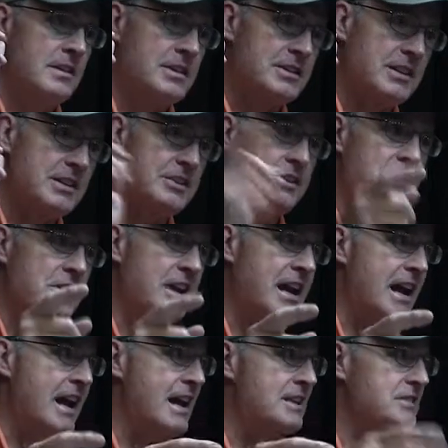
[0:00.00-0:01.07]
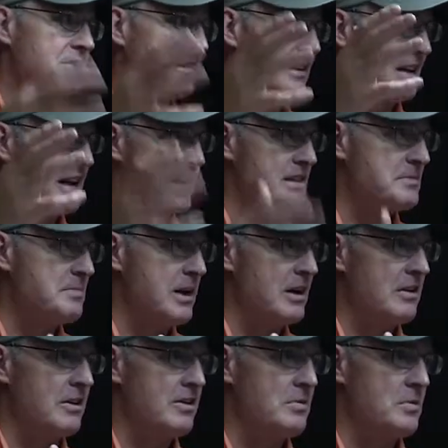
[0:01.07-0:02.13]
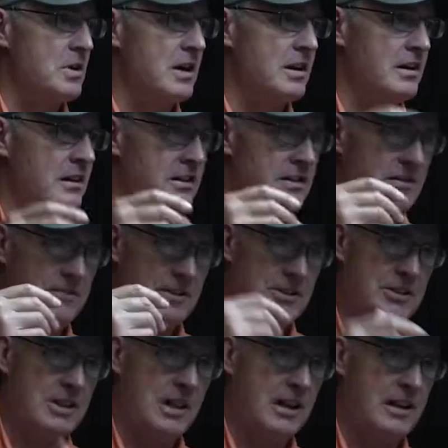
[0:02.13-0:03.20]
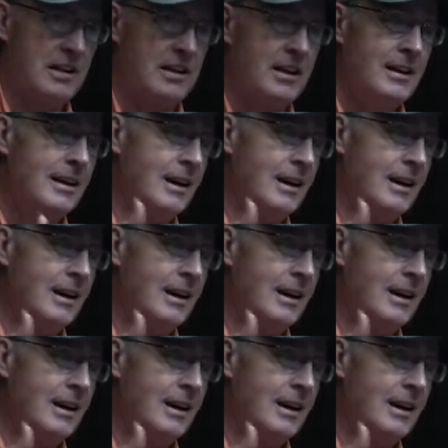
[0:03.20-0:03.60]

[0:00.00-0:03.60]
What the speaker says: it's easier to cast, it lands better on the water, and the fish take it,